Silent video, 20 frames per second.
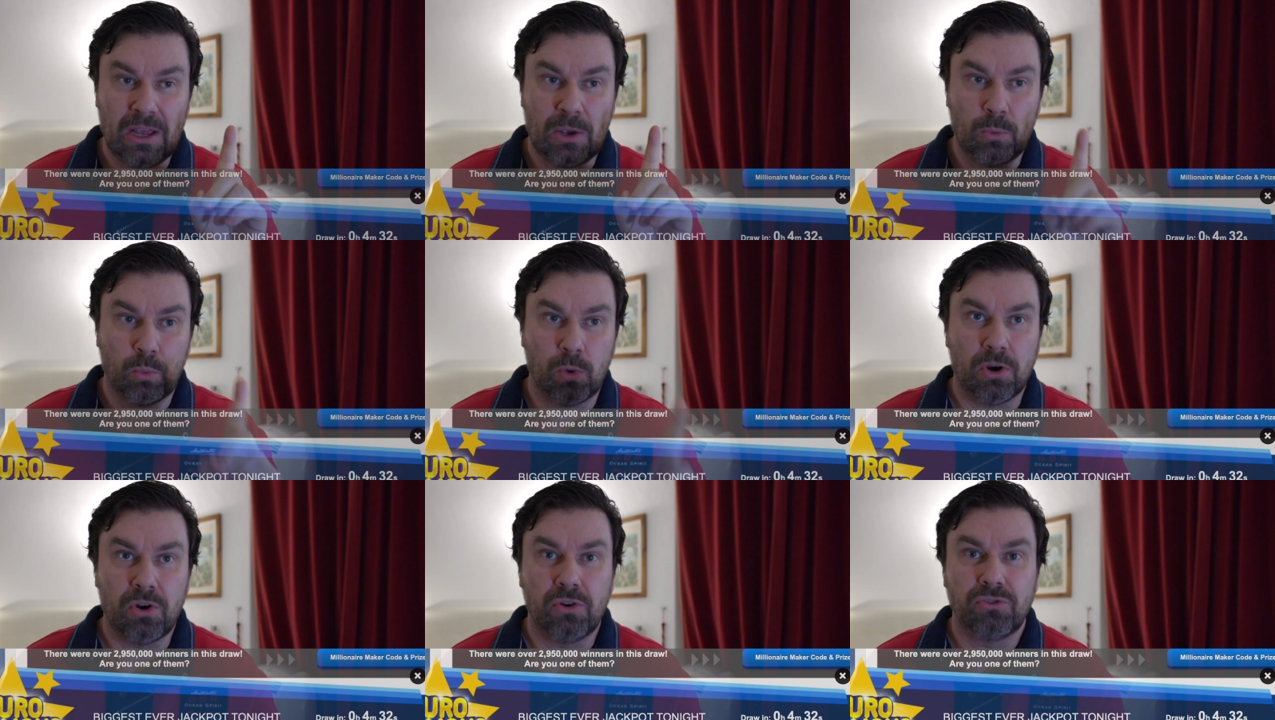
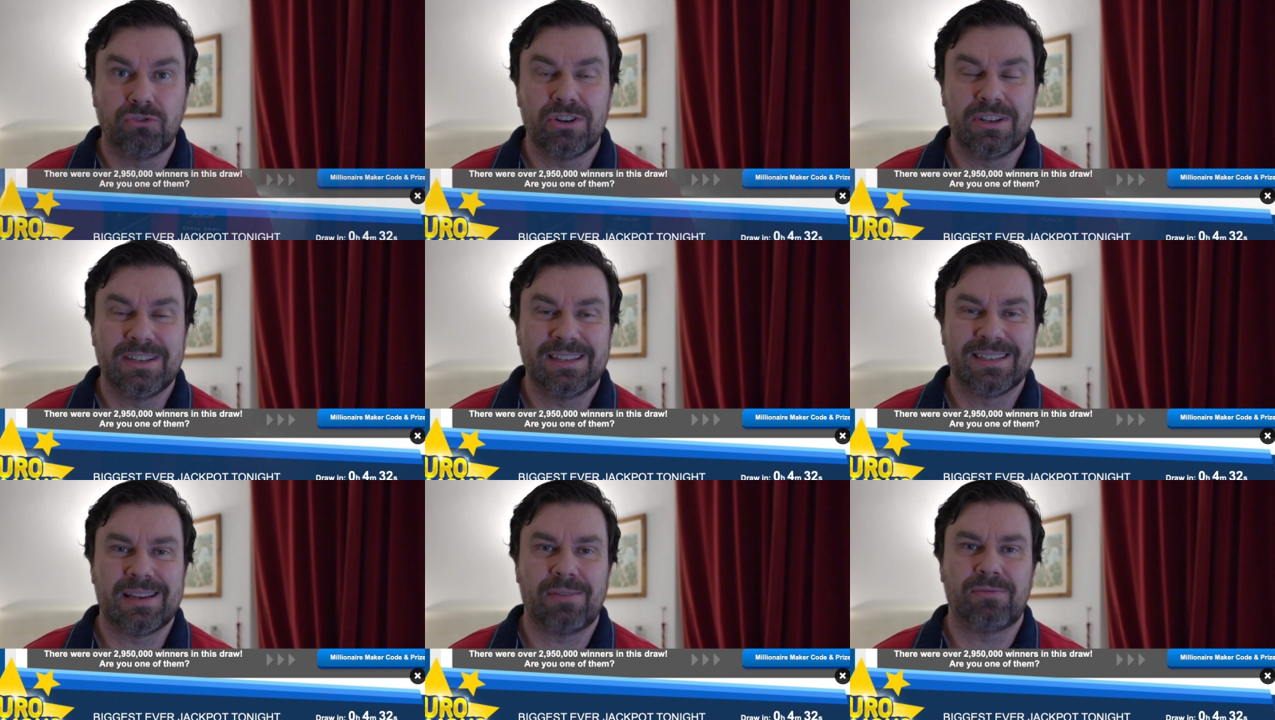one hundred
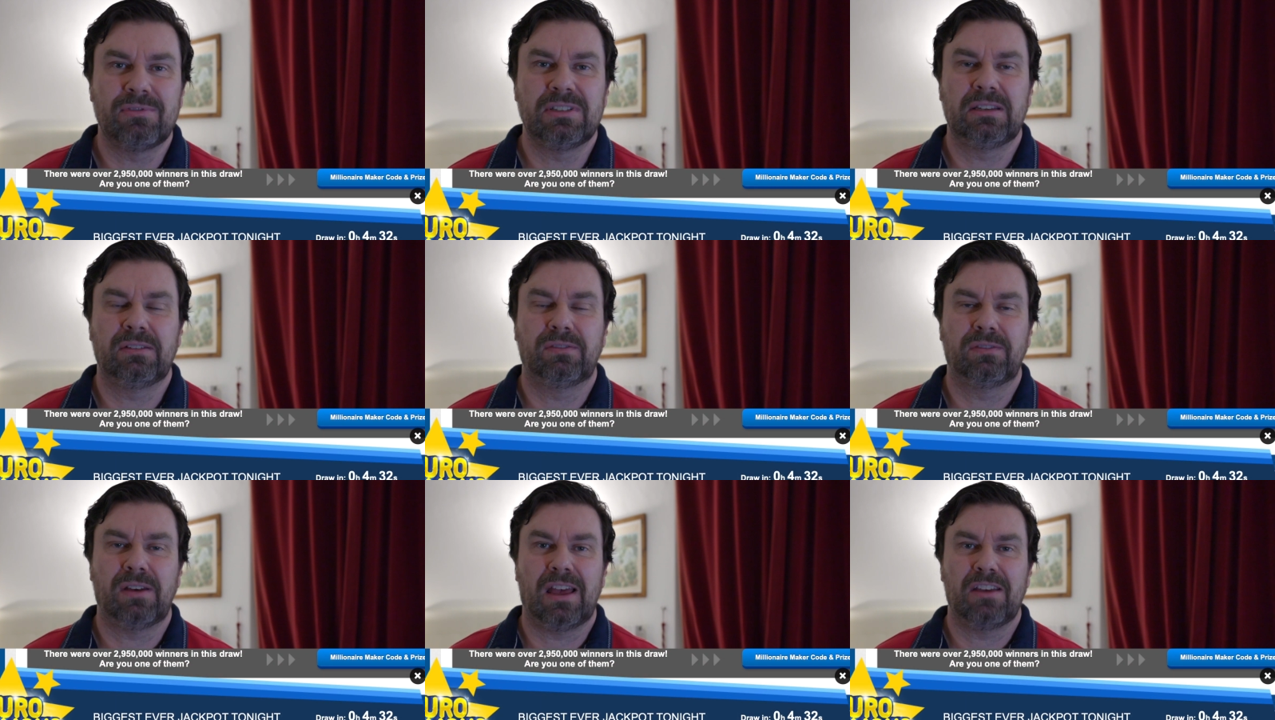
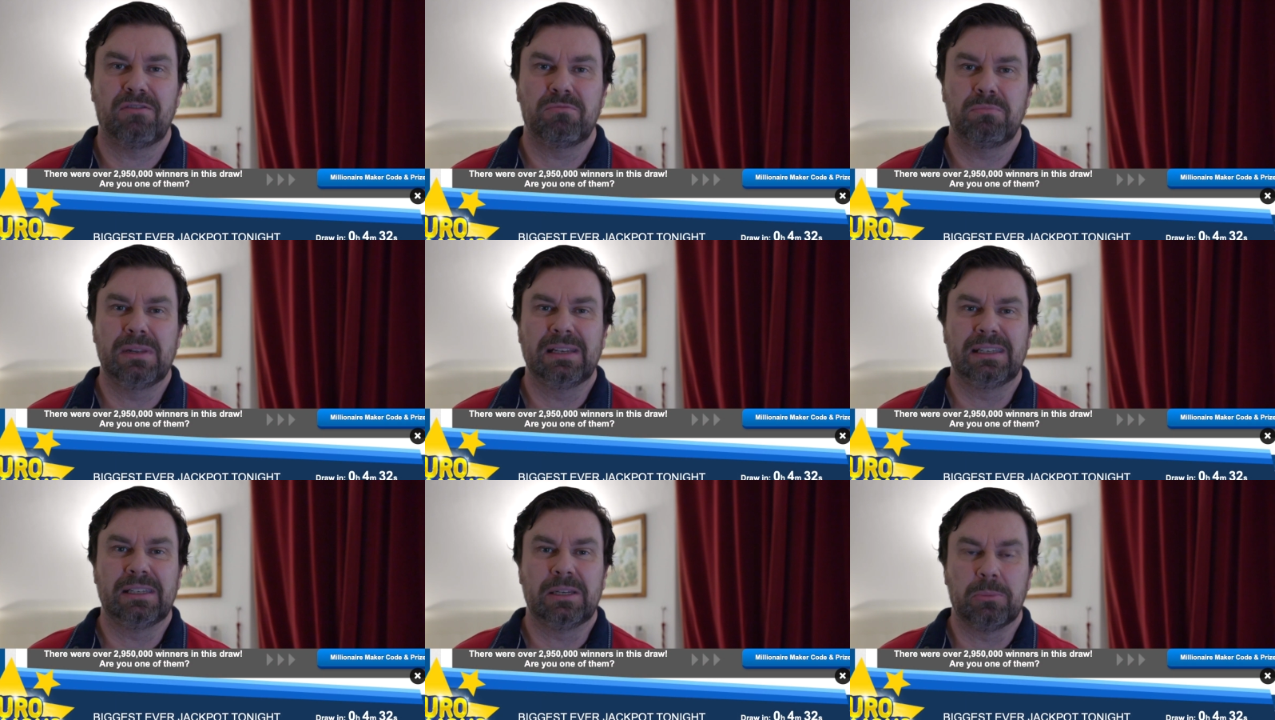seventy-five
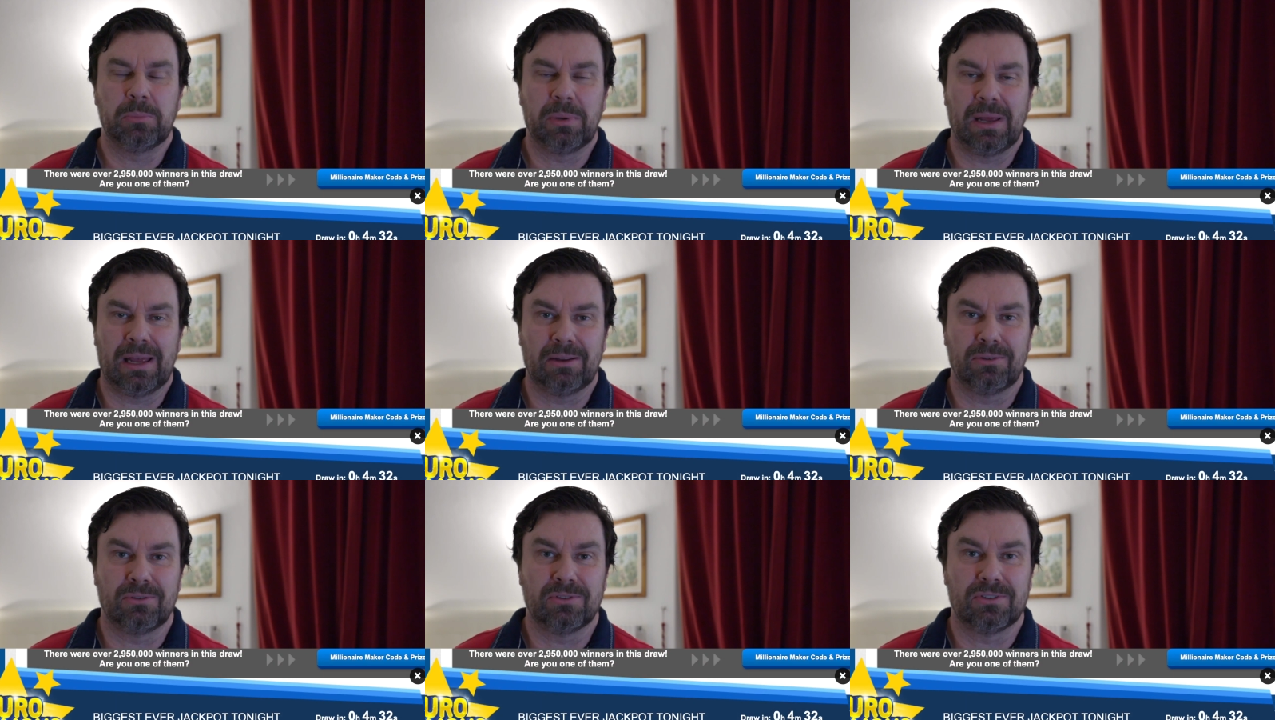million
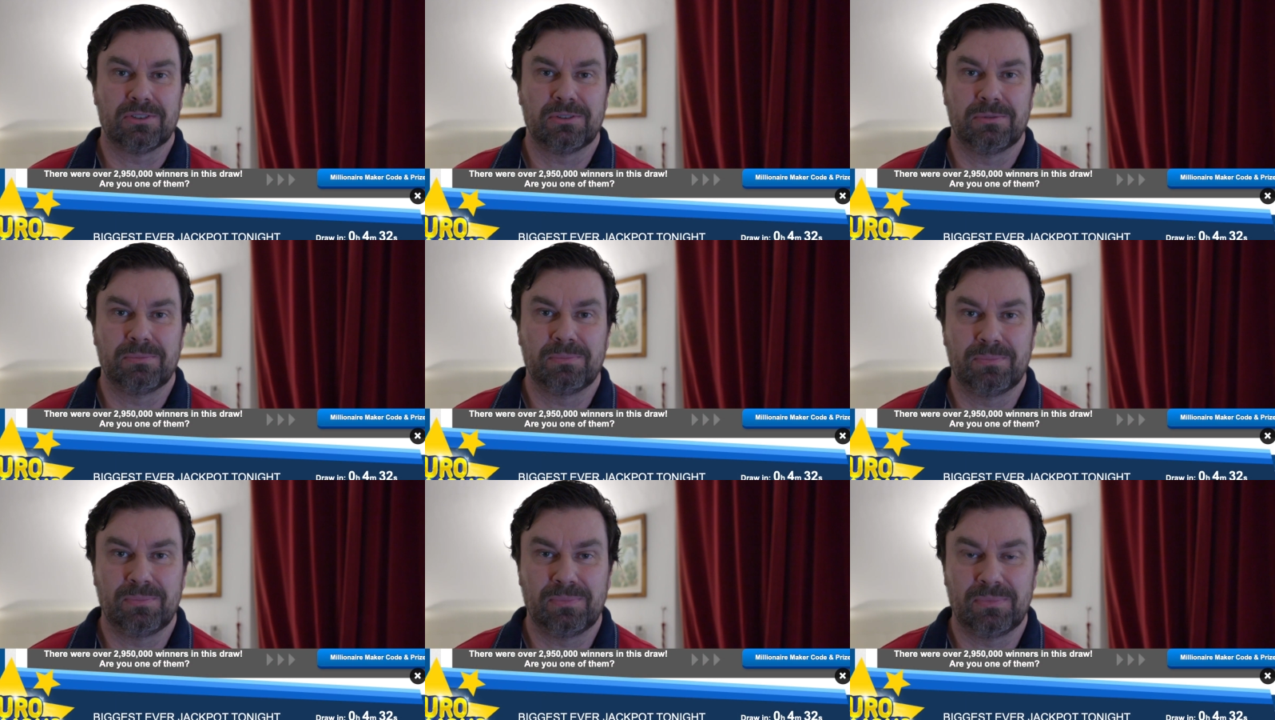
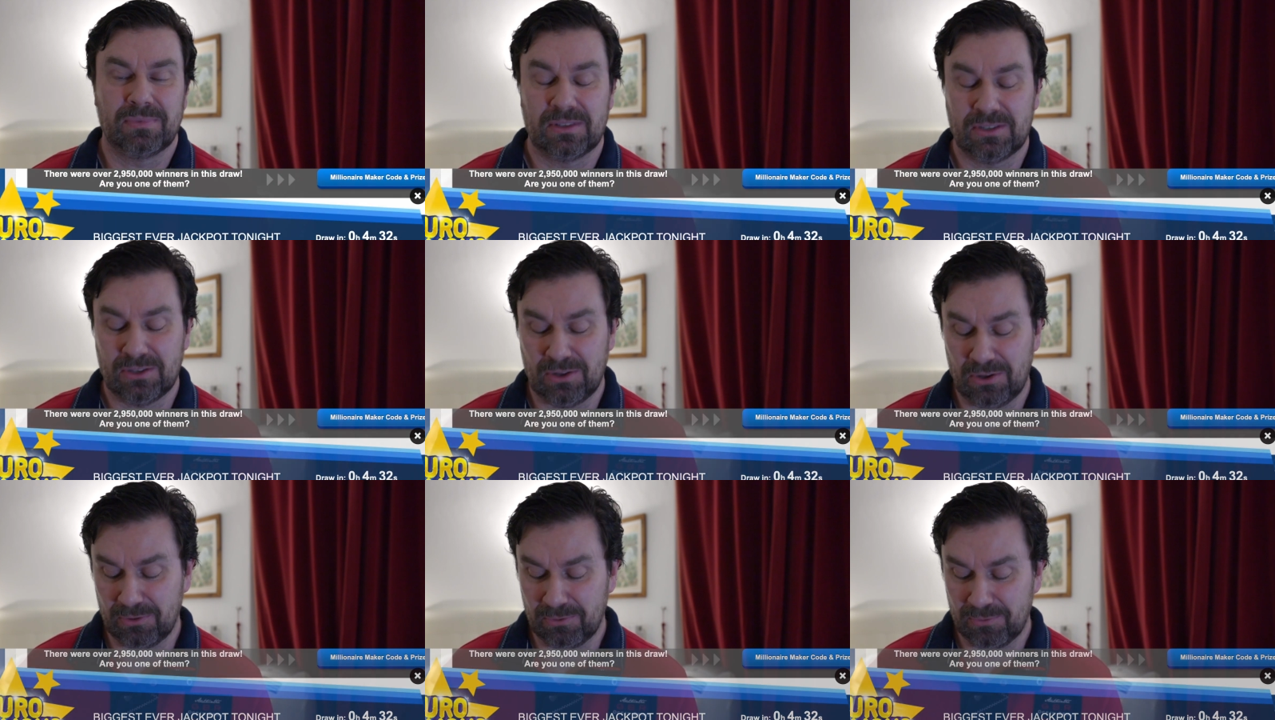pounds.
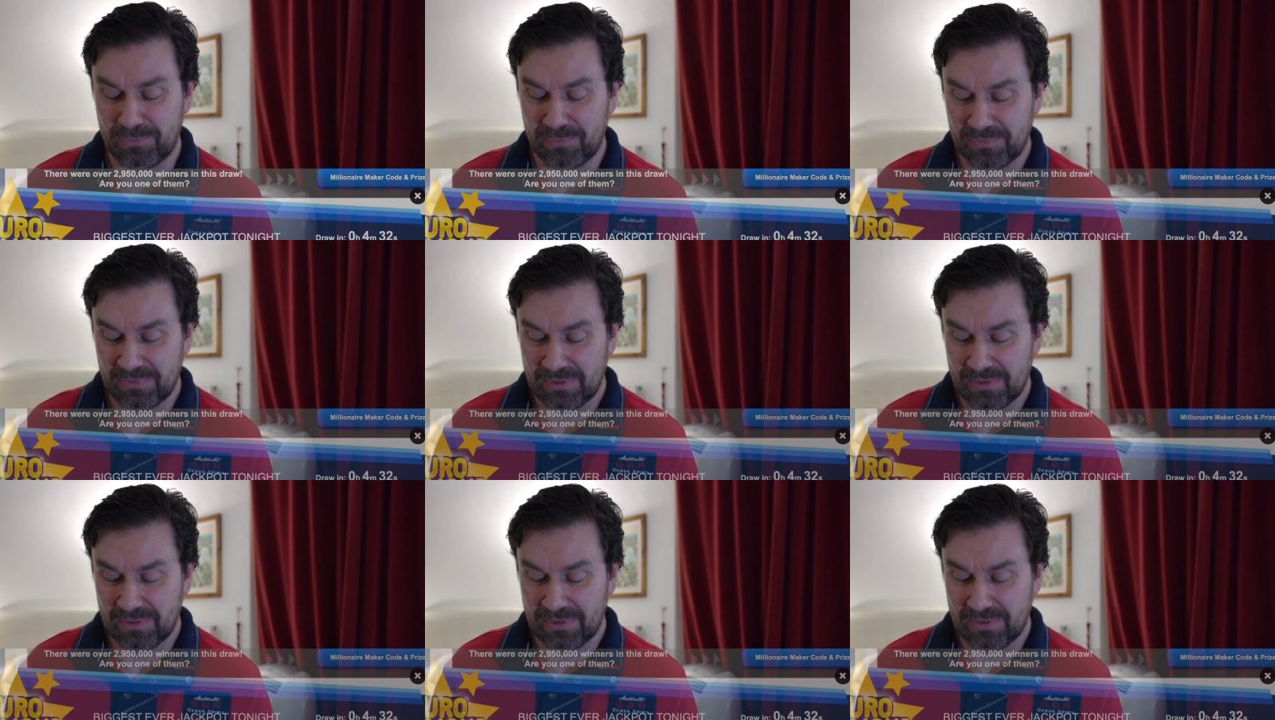So